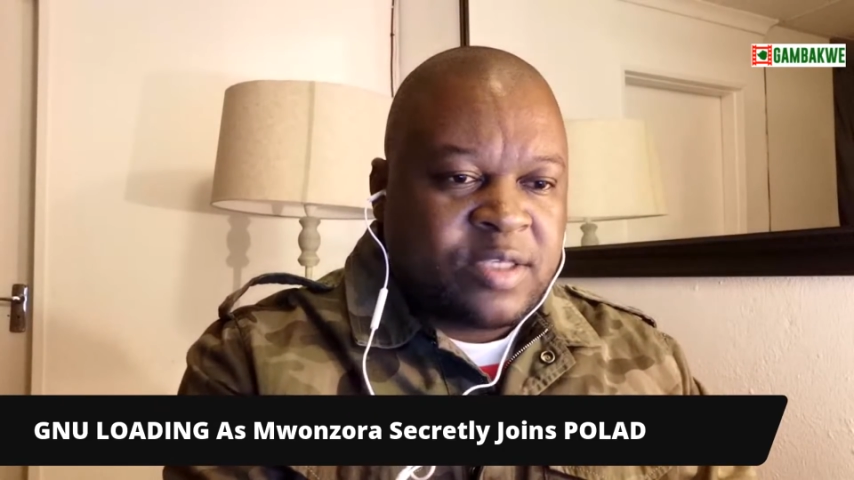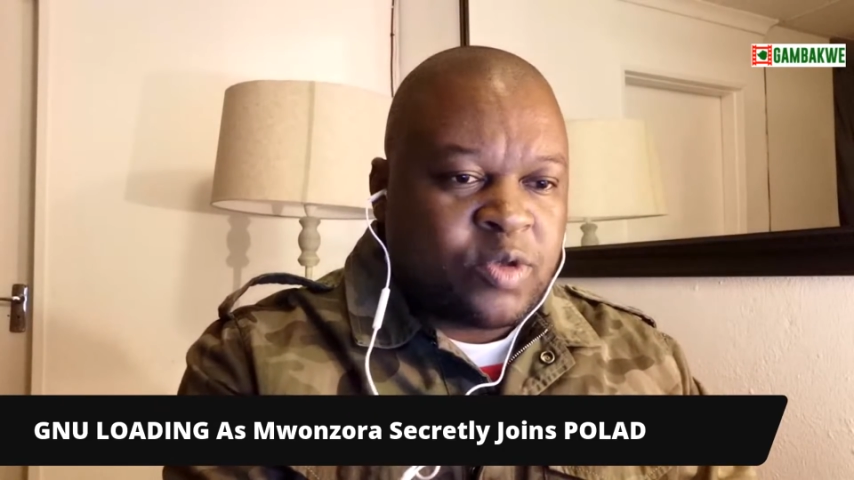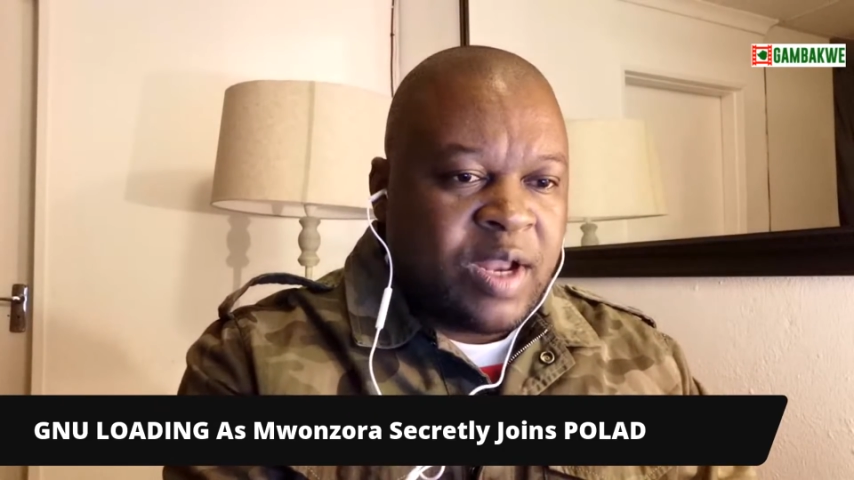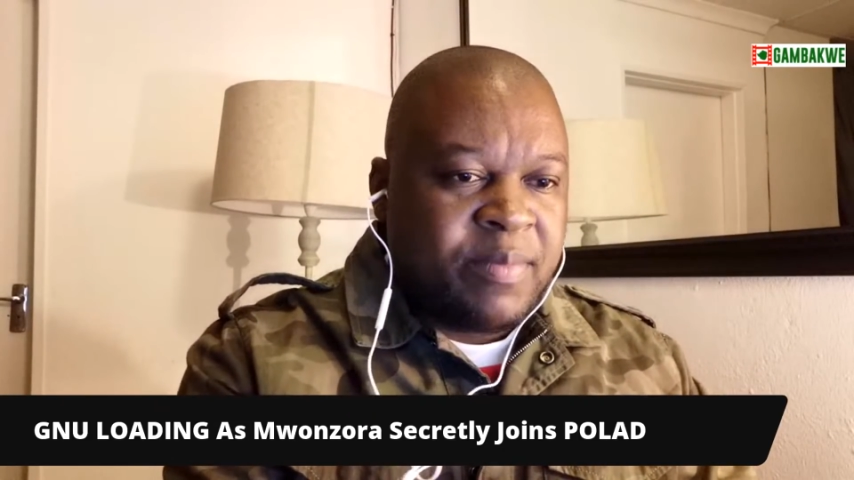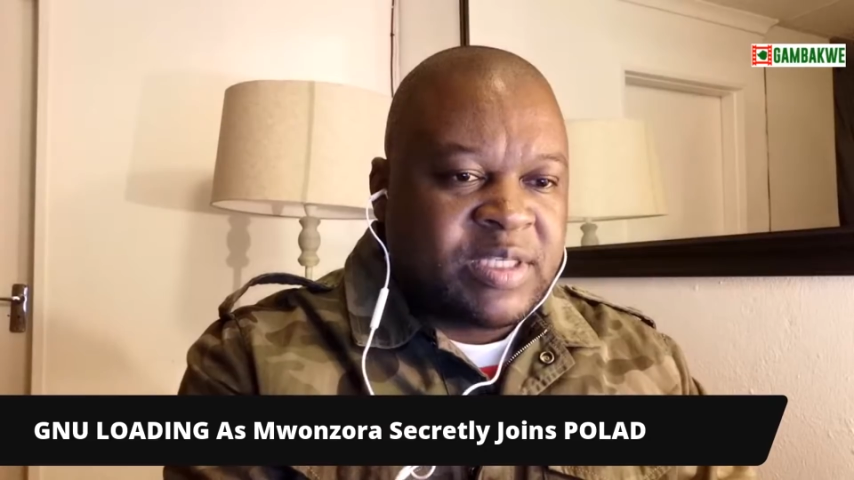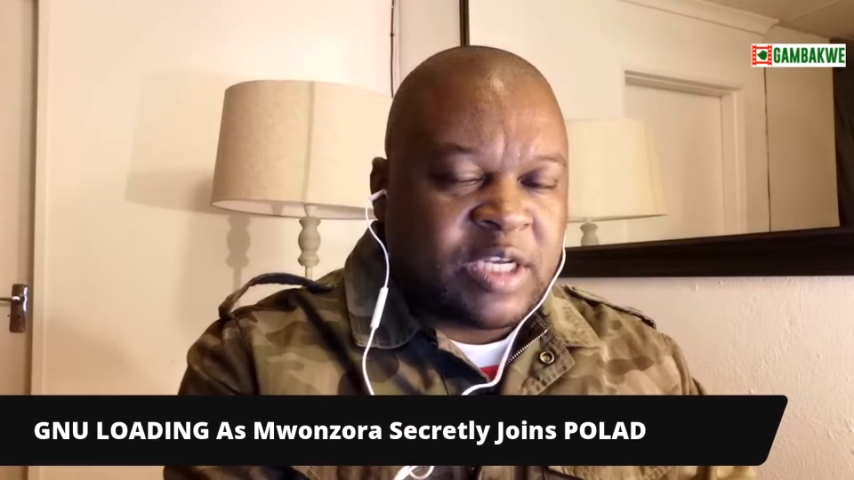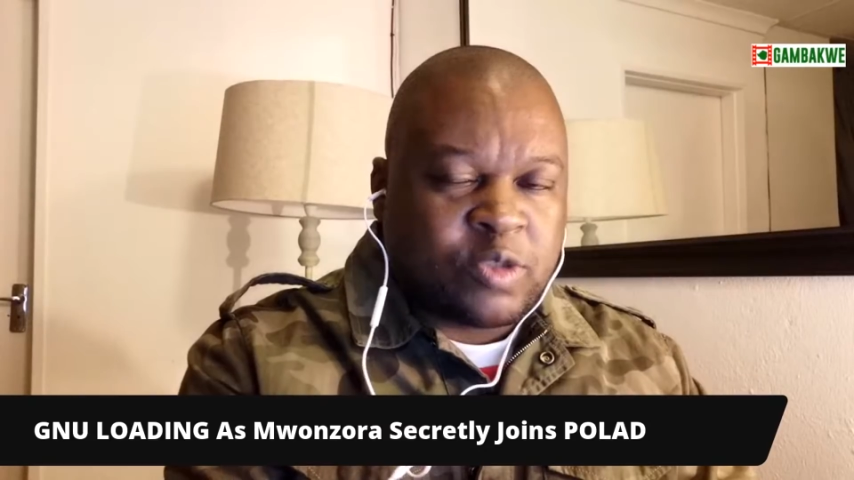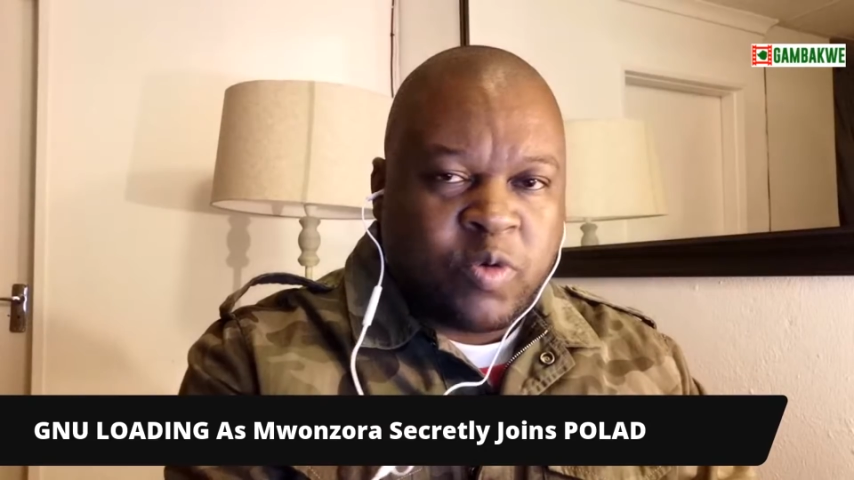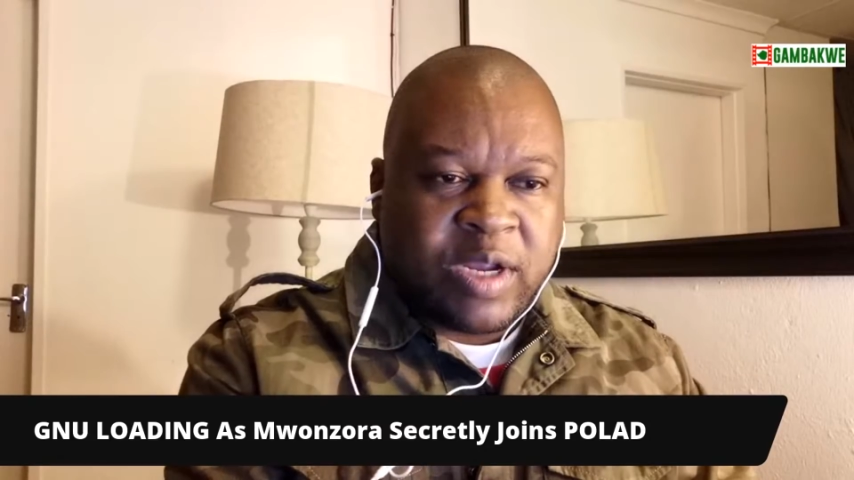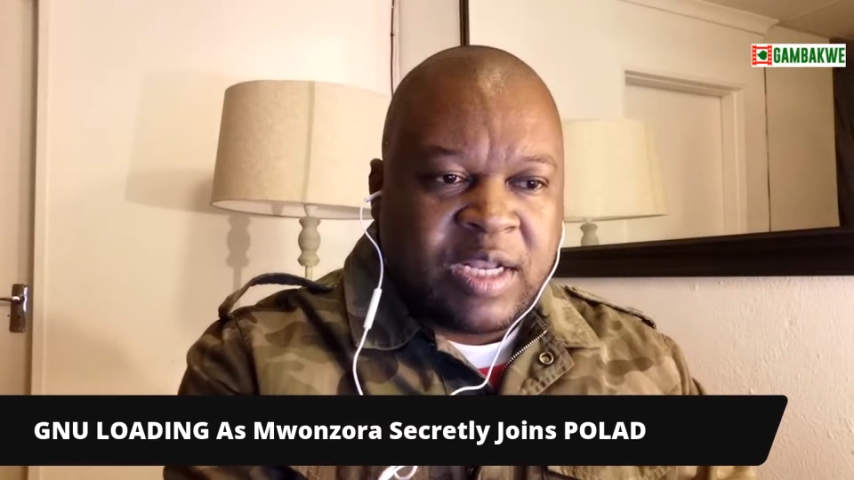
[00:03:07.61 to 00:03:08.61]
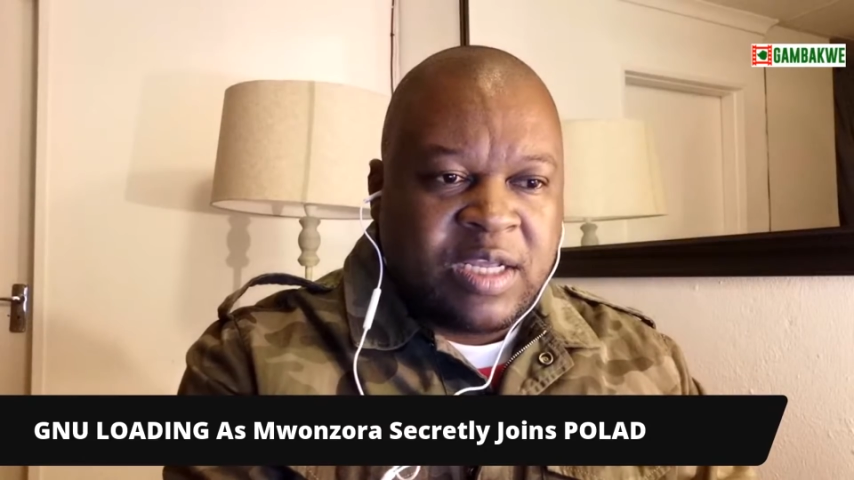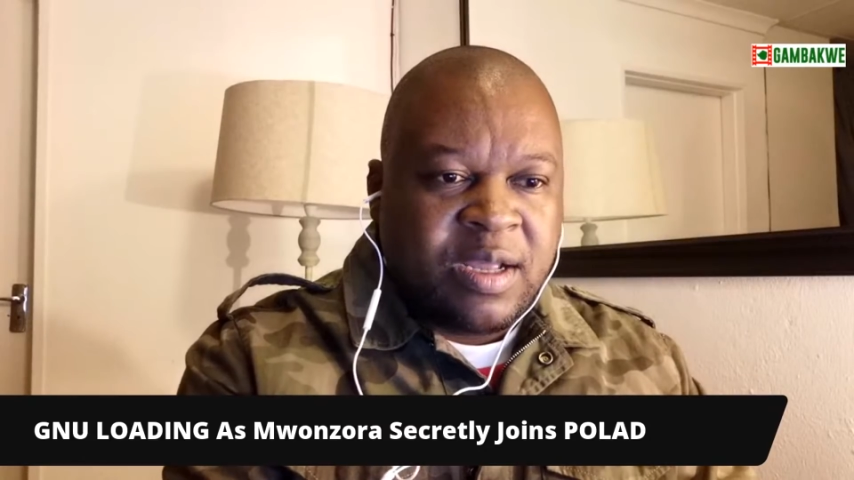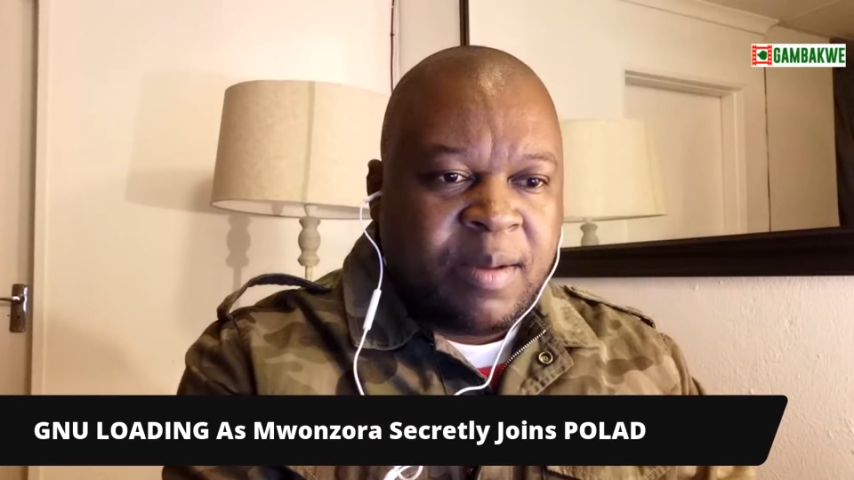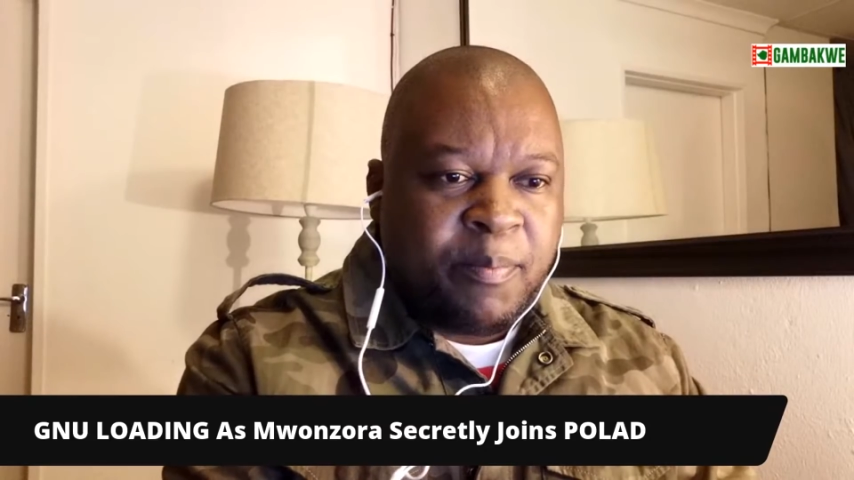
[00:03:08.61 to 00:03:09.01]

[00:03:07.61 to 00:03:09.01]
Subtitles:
So let me just quickly